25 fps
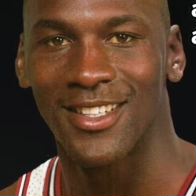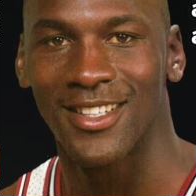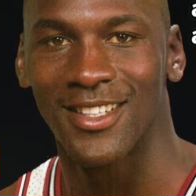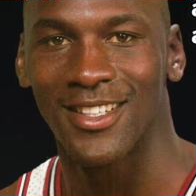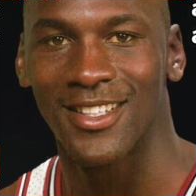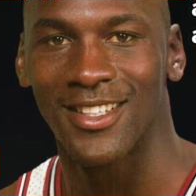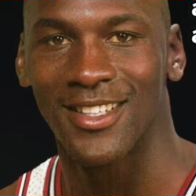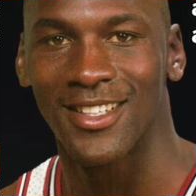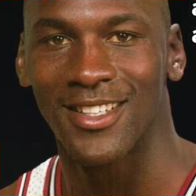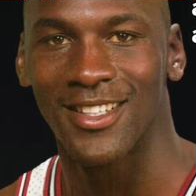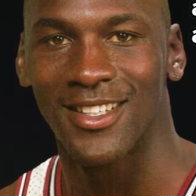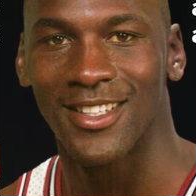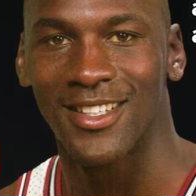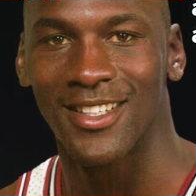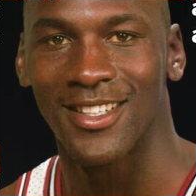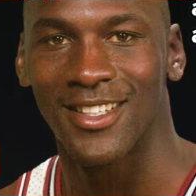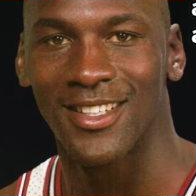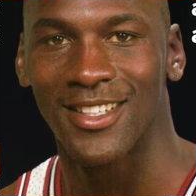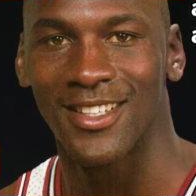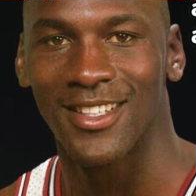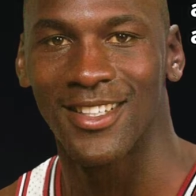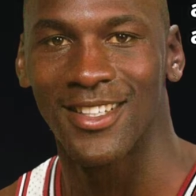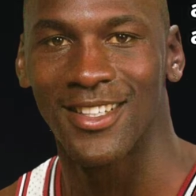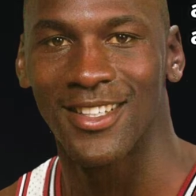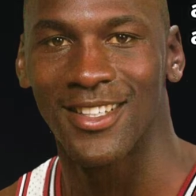
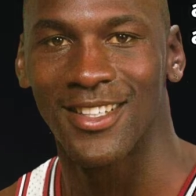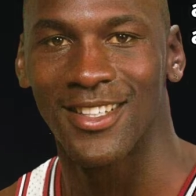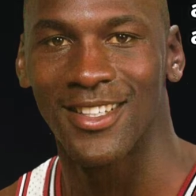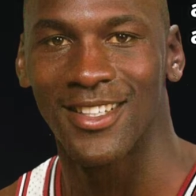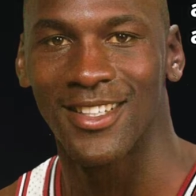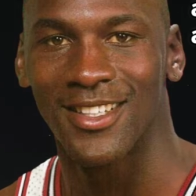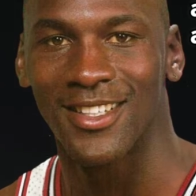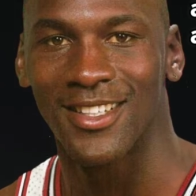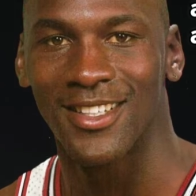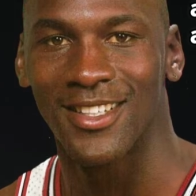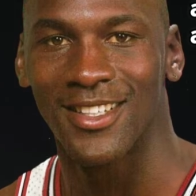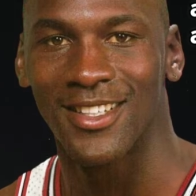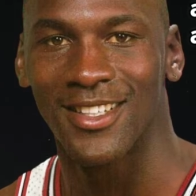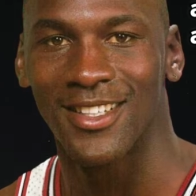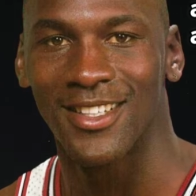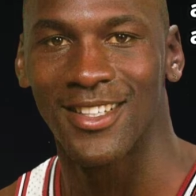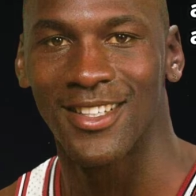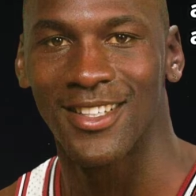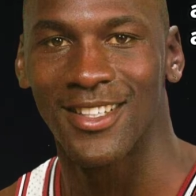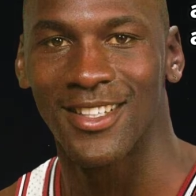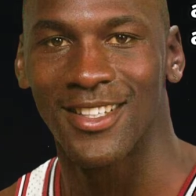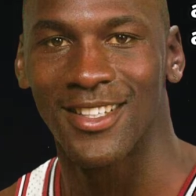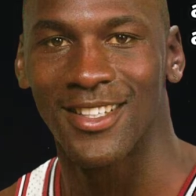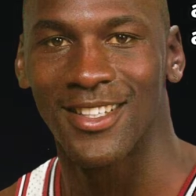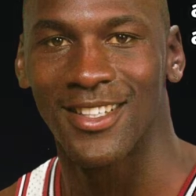
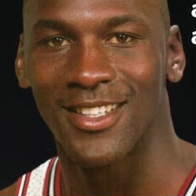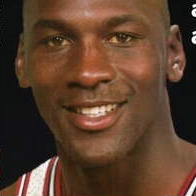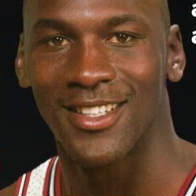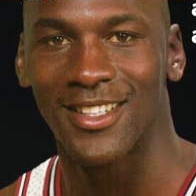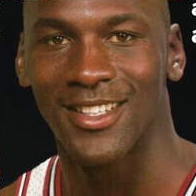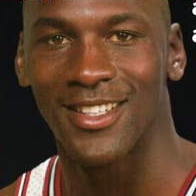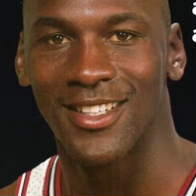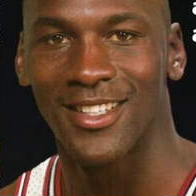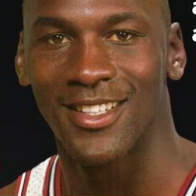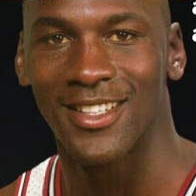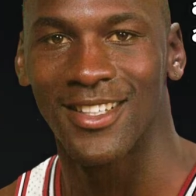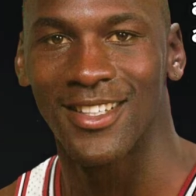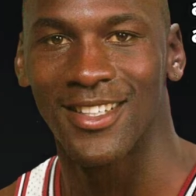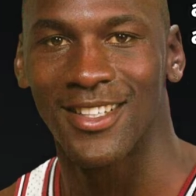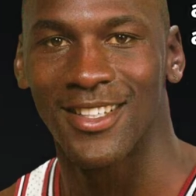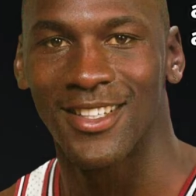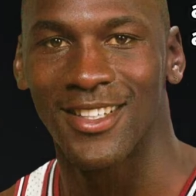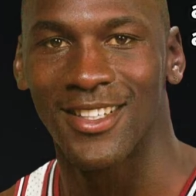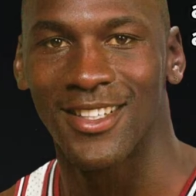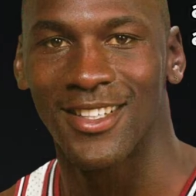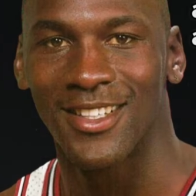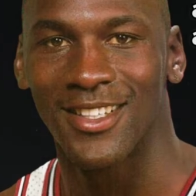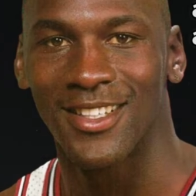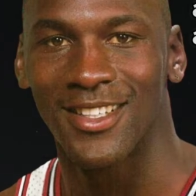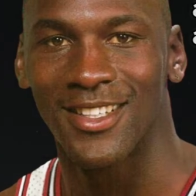
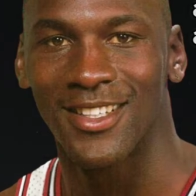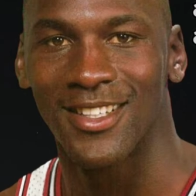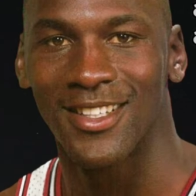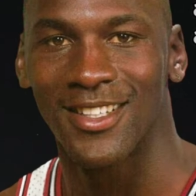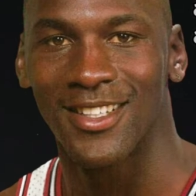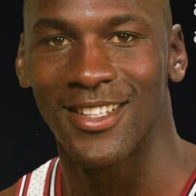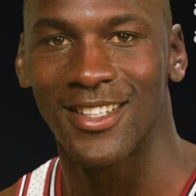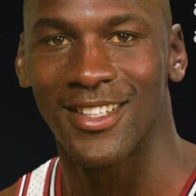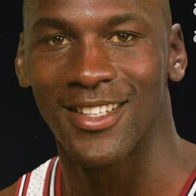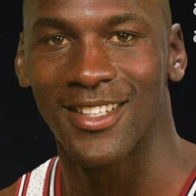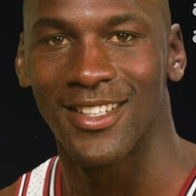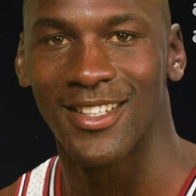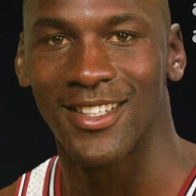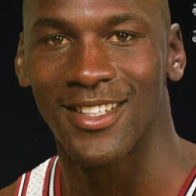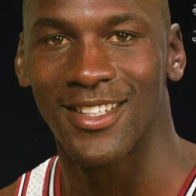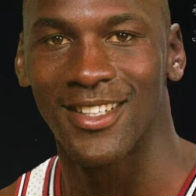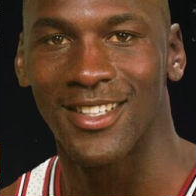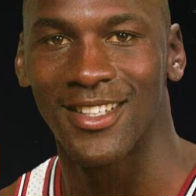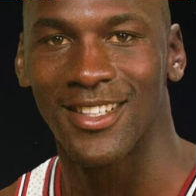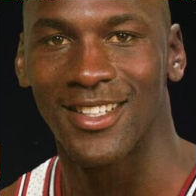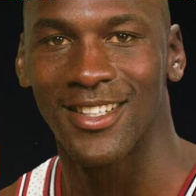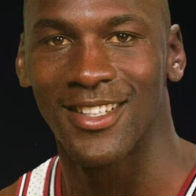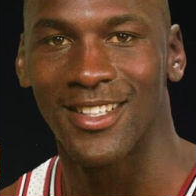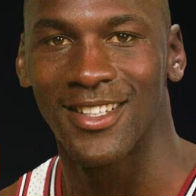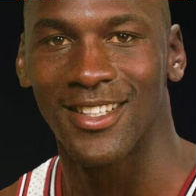
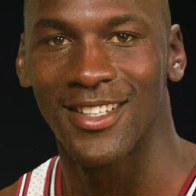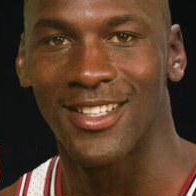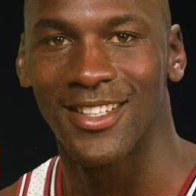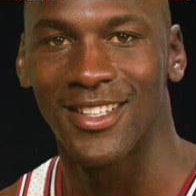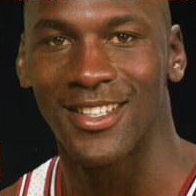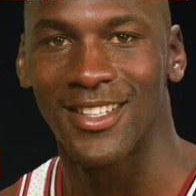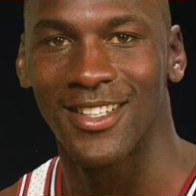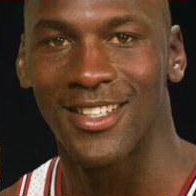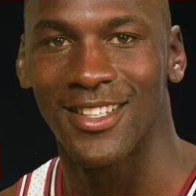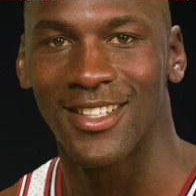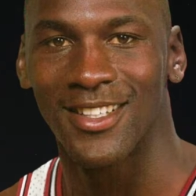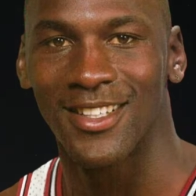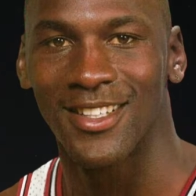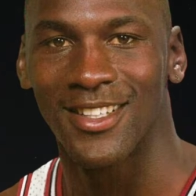(silence)